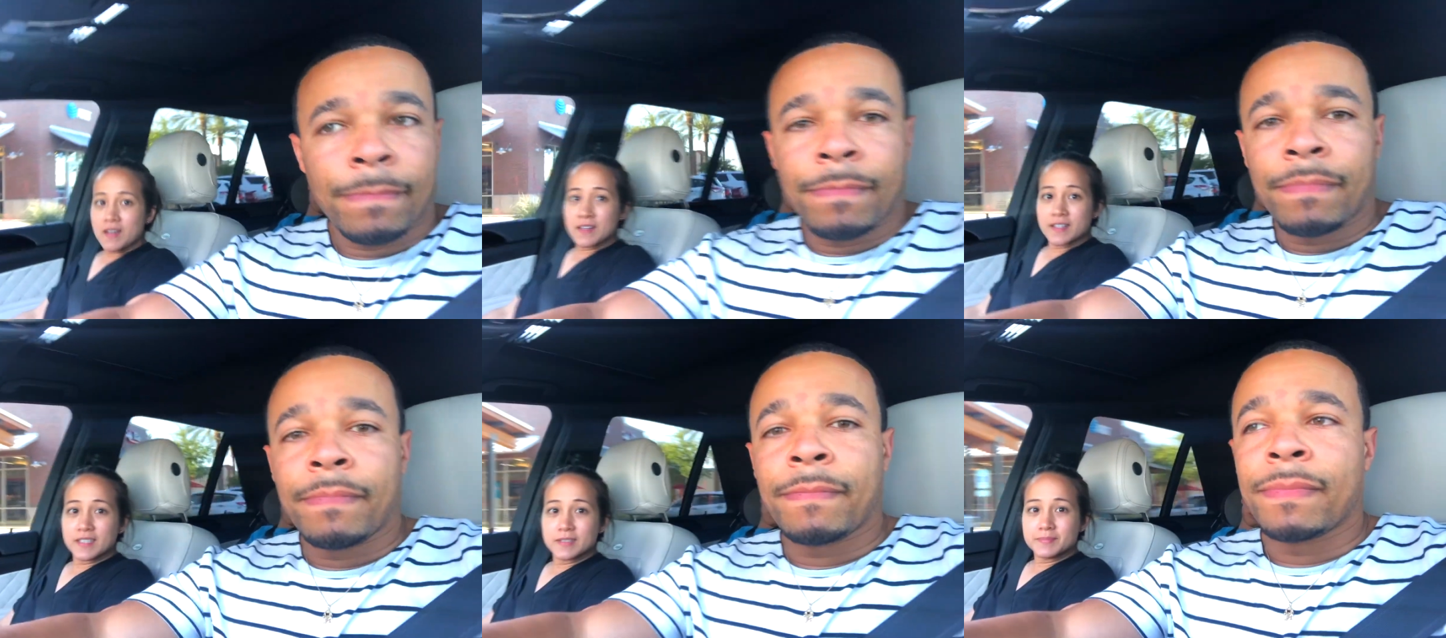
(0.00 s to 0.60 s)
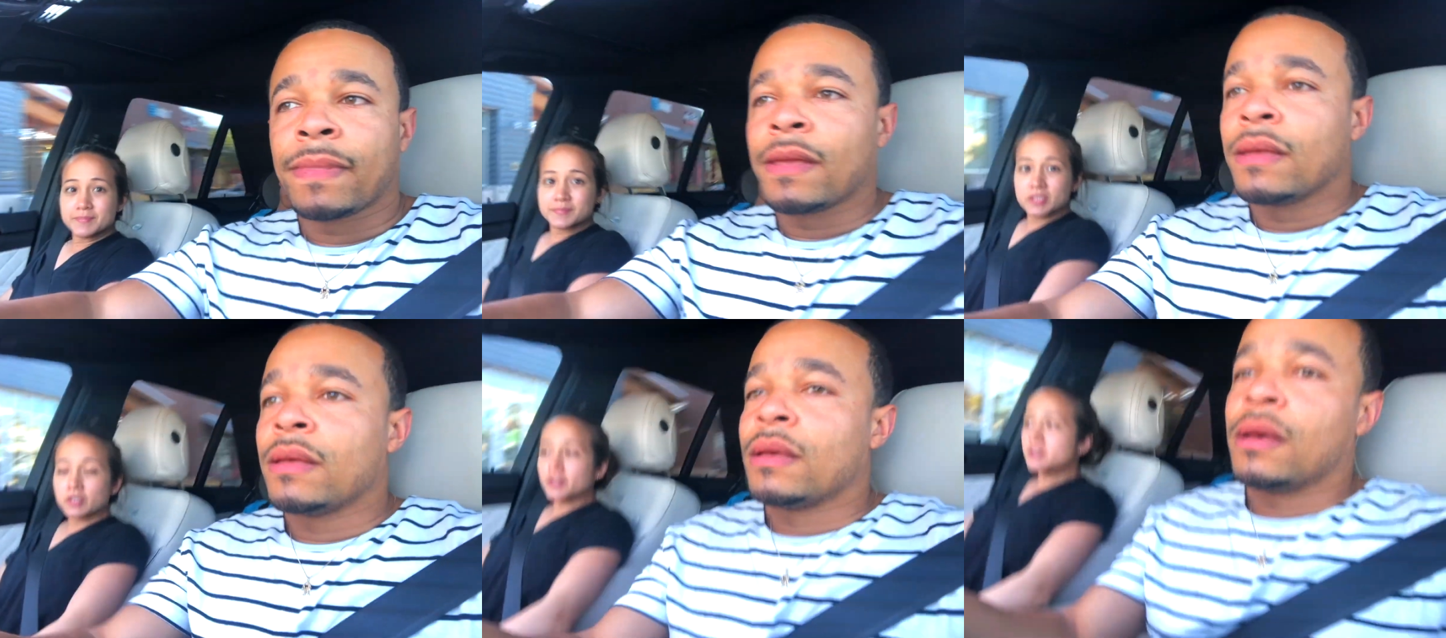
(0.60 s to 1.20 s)
Speaker 1: There you go.
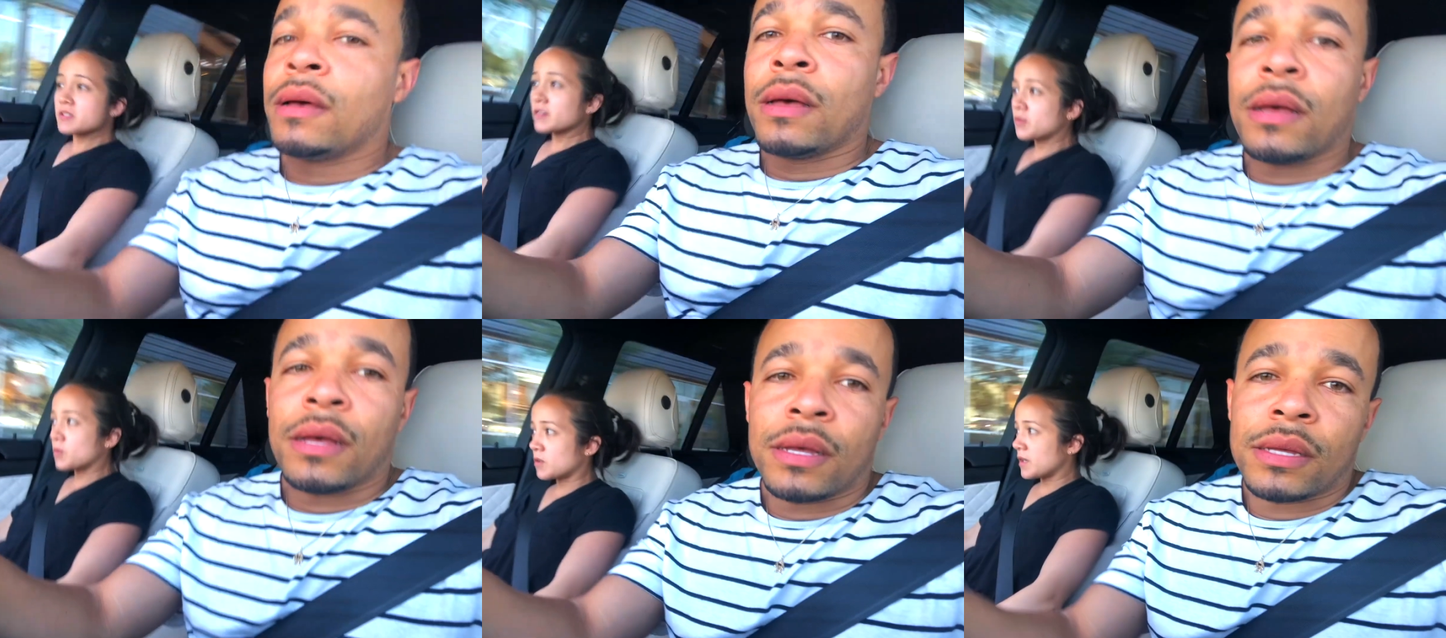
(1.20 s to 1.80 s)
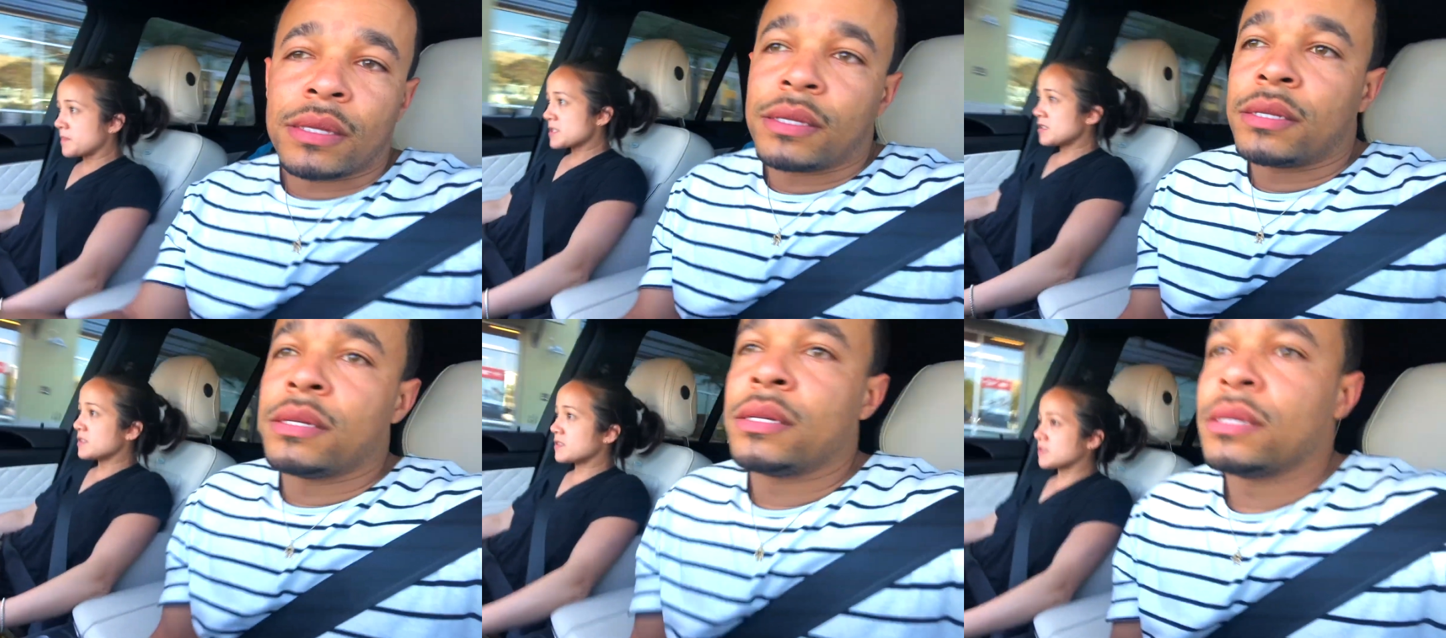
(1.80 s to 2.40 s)
So are you still gonna order
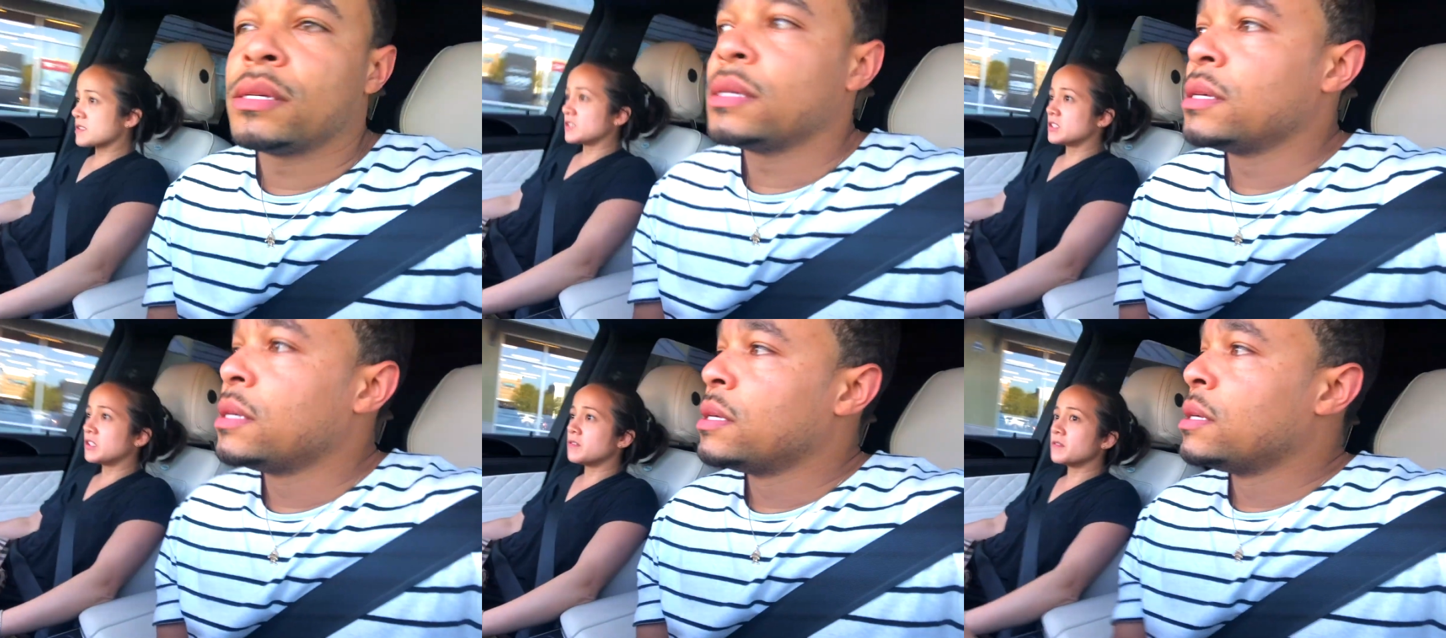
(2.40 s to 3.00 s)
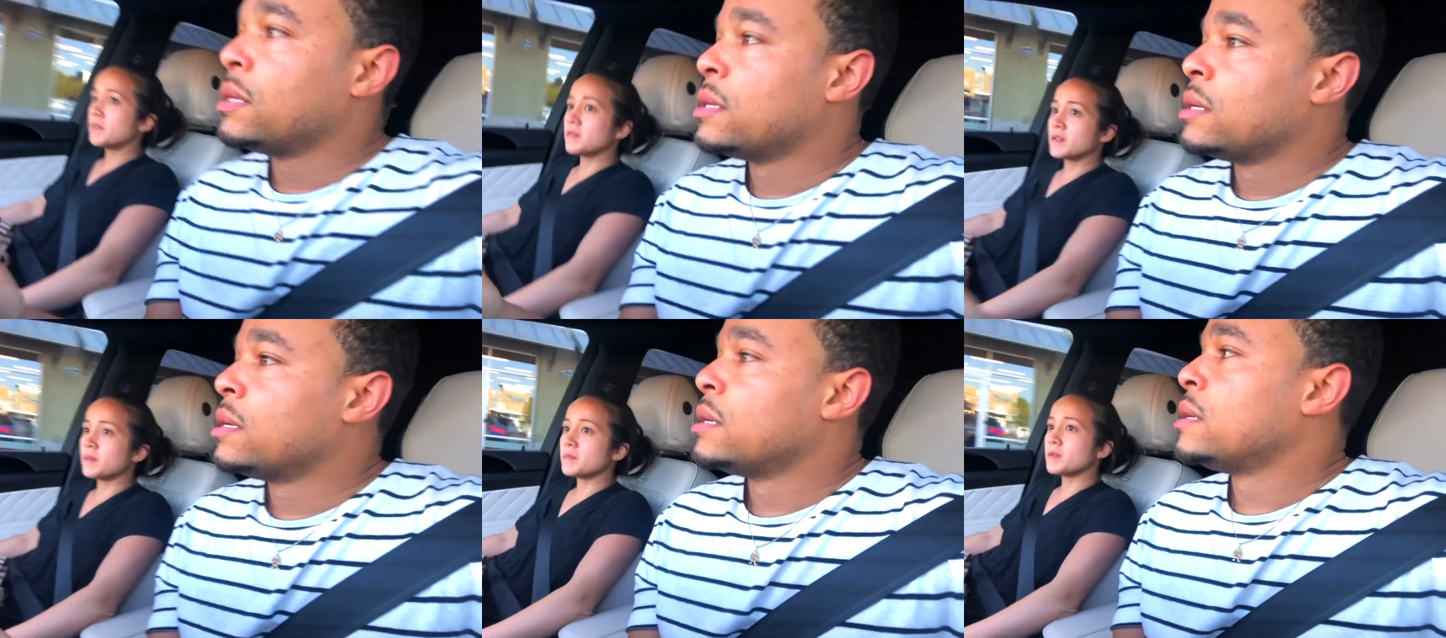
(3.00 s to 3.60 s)
Amazon the silicone
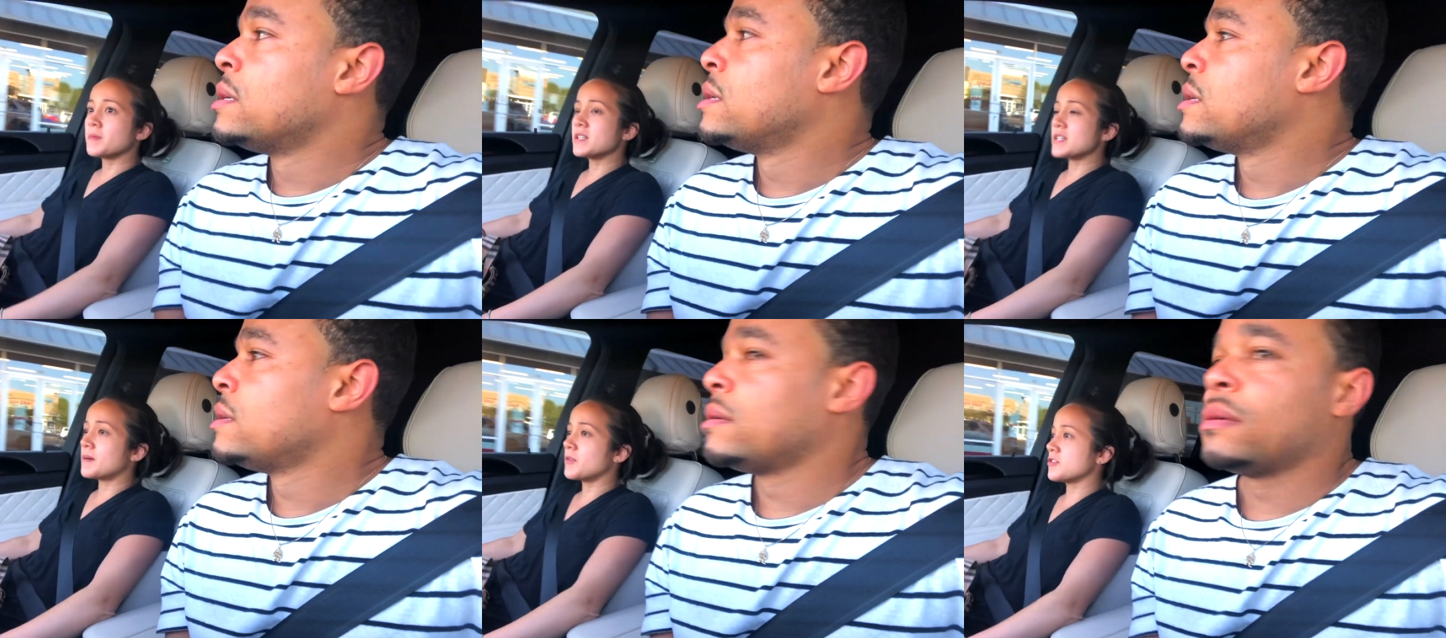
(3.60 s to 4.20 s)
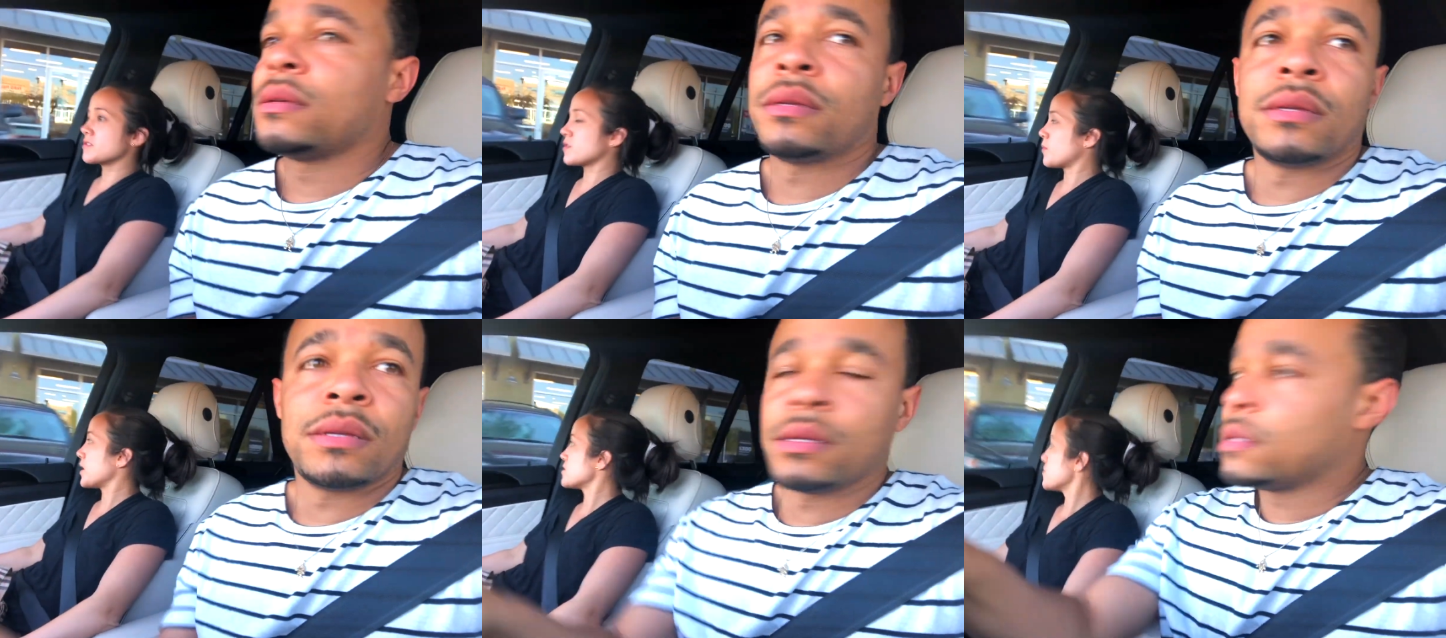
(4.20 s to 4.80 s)
in the meantime, or are you just gonna
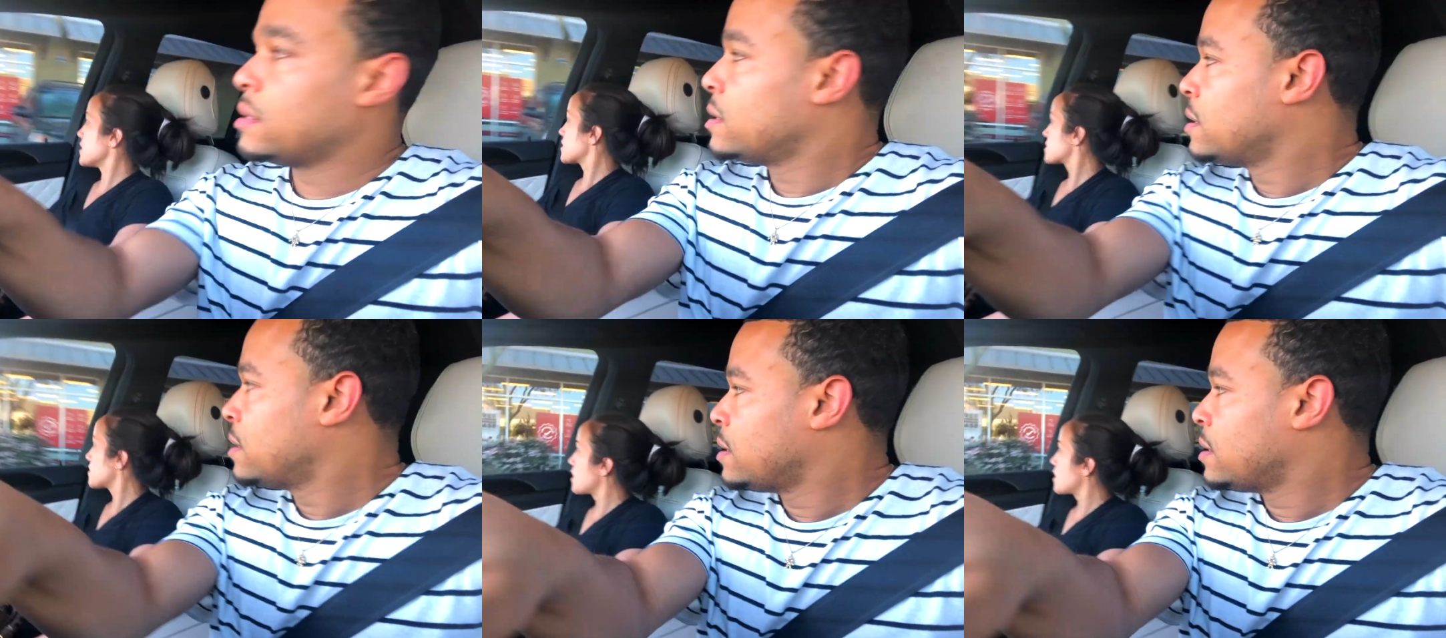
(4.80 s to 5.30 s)
wait two weeks?